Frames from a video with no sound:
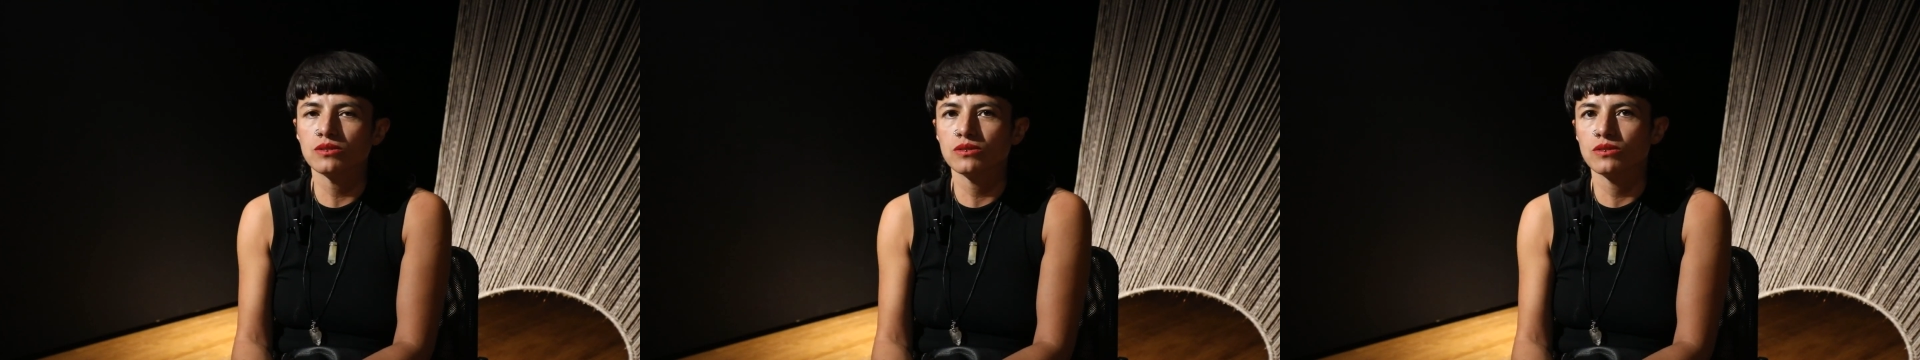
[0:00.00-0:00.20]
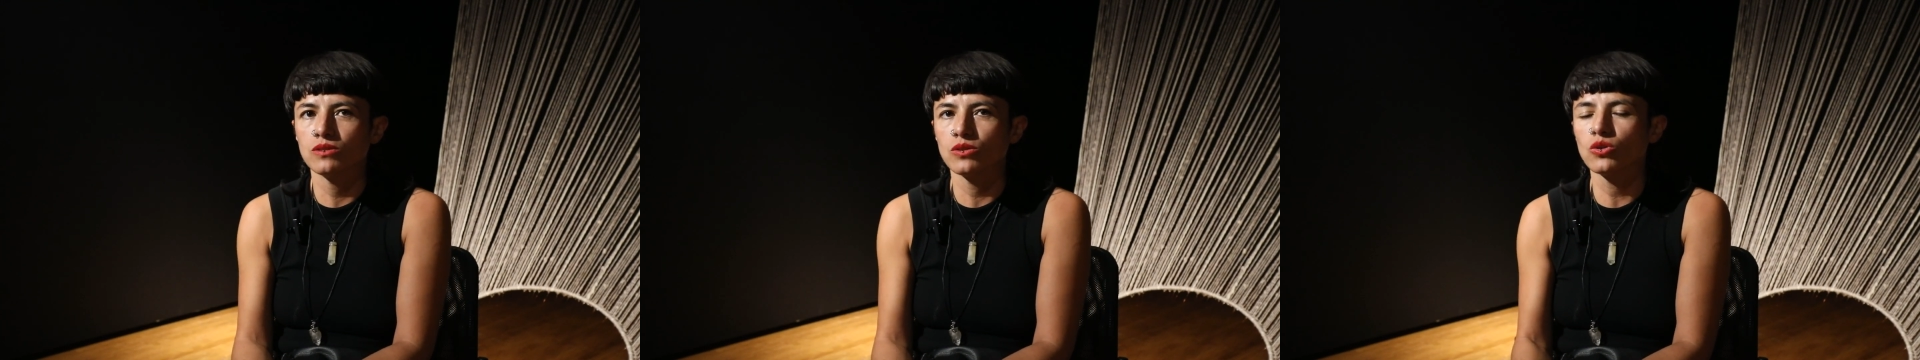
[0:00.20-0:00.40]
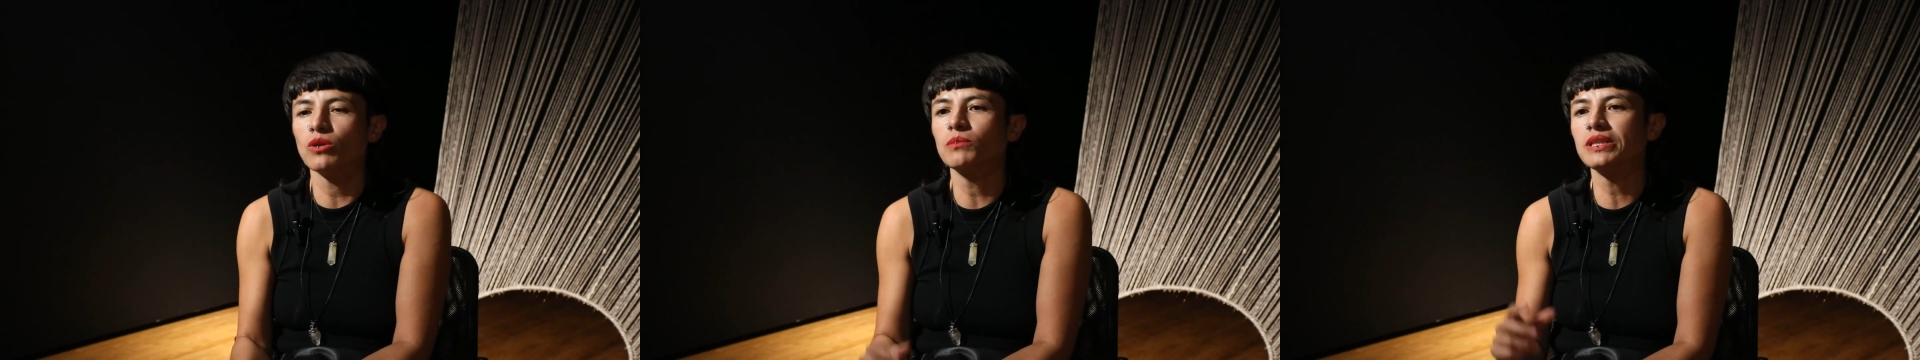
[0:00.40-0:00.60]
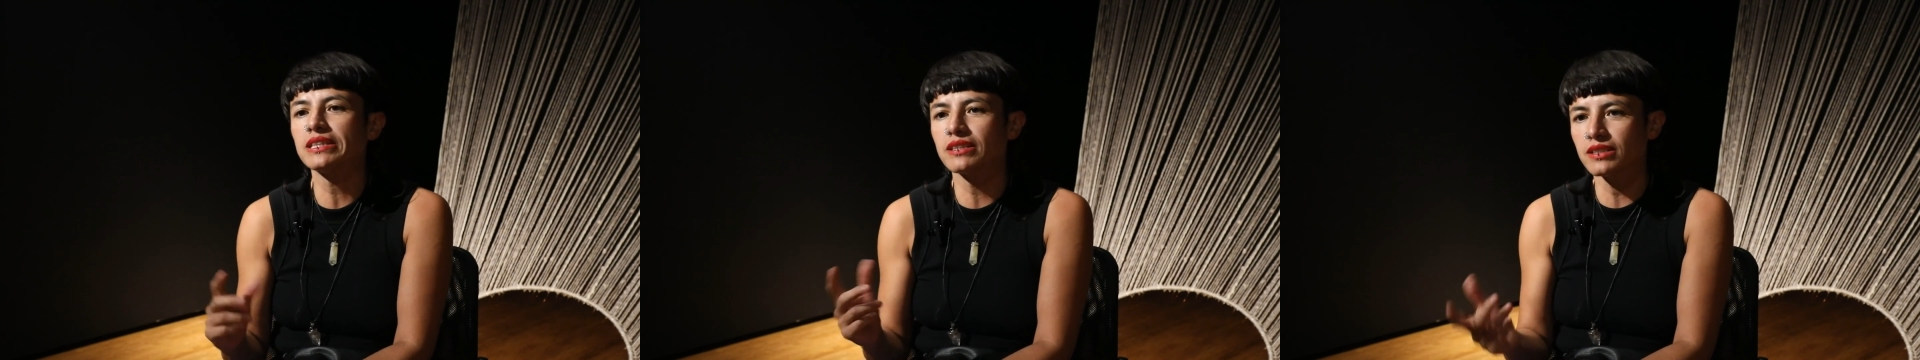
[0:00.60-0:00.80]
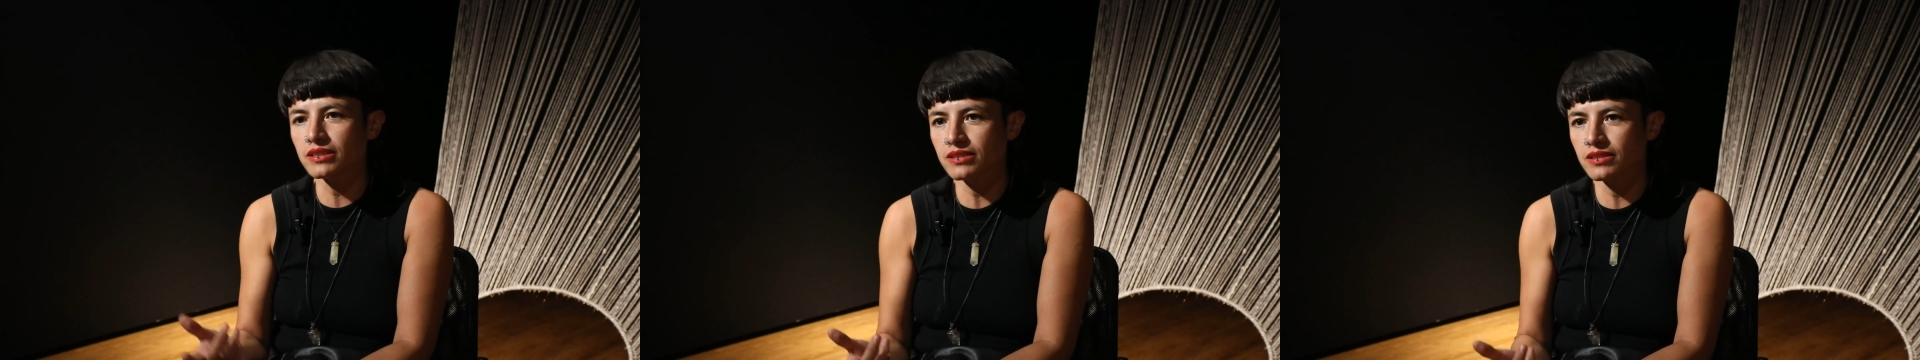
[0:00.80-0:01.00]
around
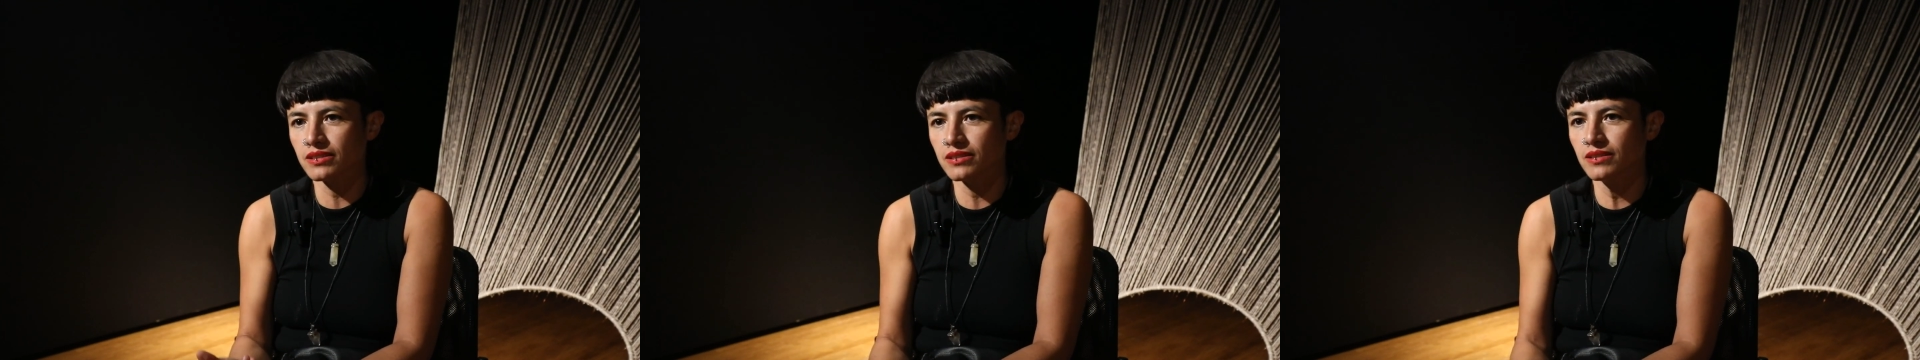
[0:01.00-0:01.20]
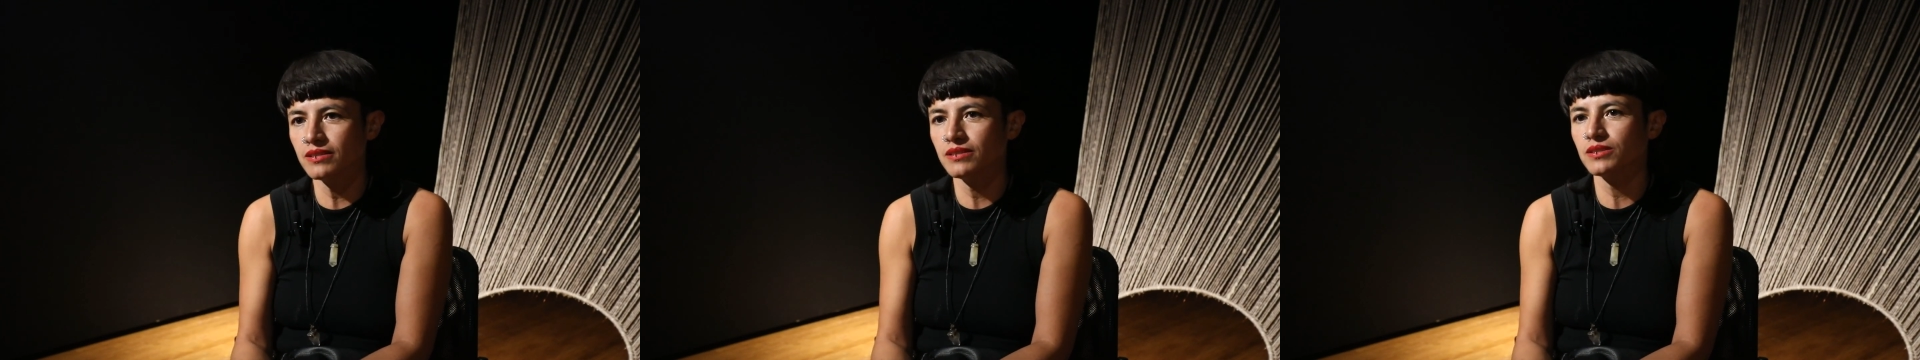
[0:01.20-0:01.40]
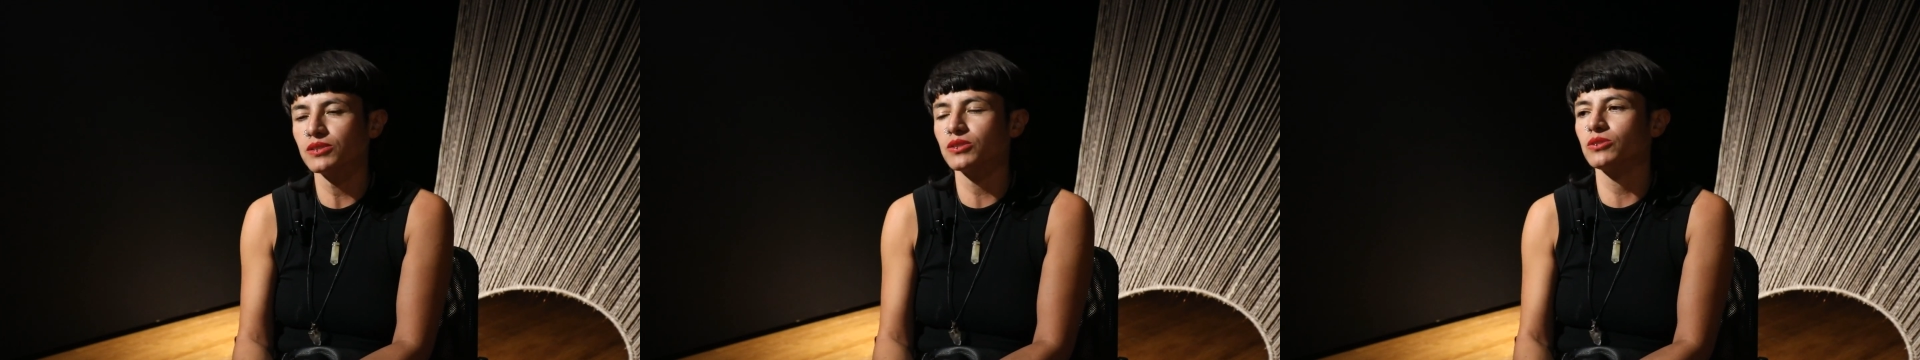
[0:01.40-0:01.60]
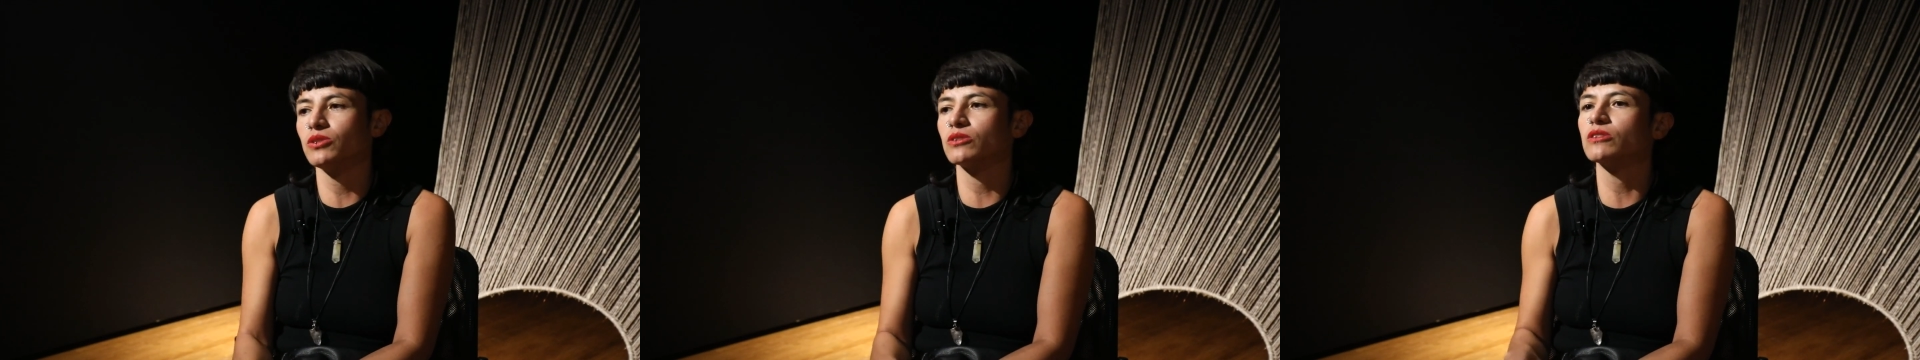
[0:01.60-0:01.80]
2013.